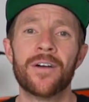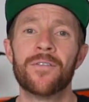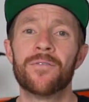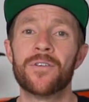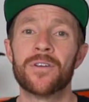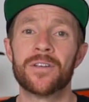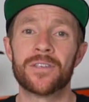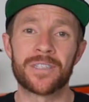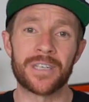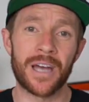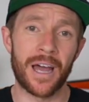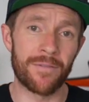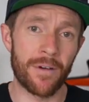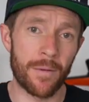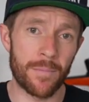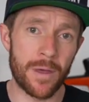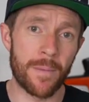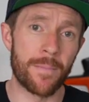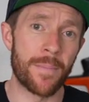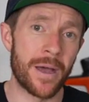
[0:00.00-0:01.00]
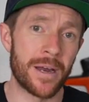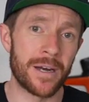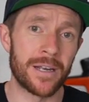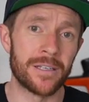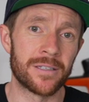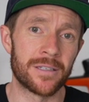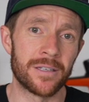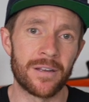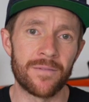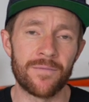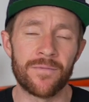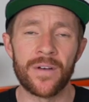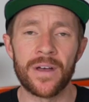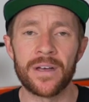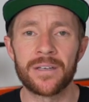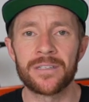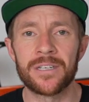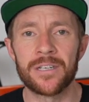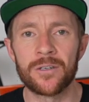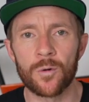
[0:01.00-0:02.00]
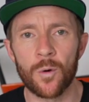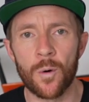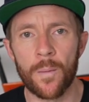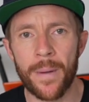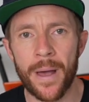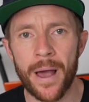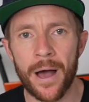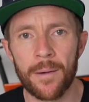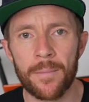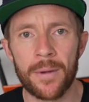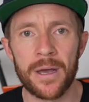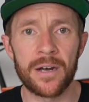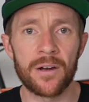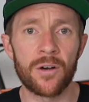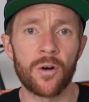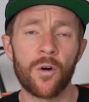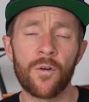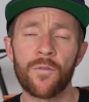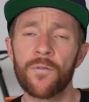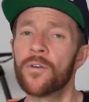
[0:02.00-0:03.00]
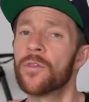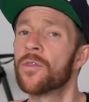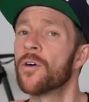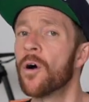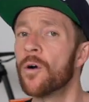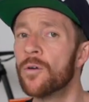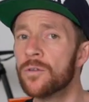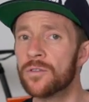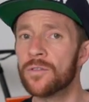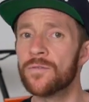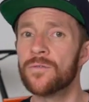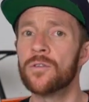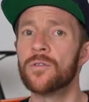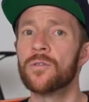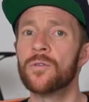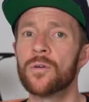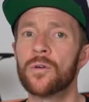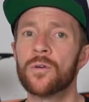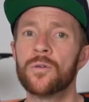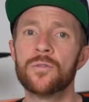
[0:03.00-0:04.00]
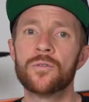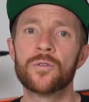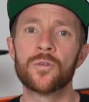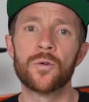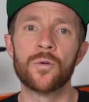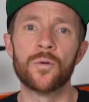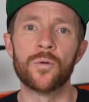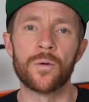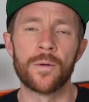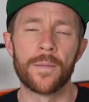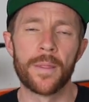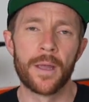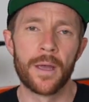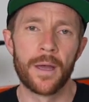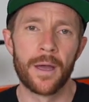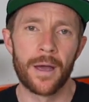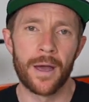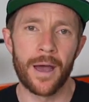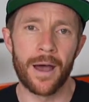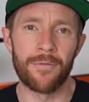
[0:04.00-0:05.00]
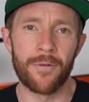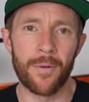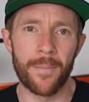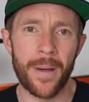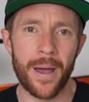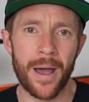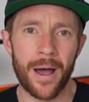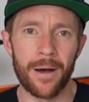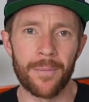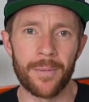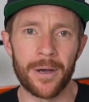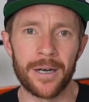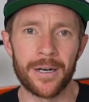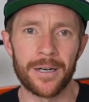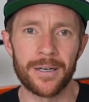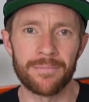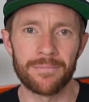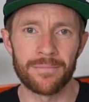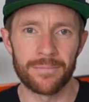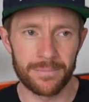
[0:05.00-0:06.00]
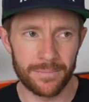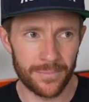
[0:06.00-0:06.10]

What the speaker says: for you to save up your pennies and invest into a power meter, or for those of you who do have a power meter,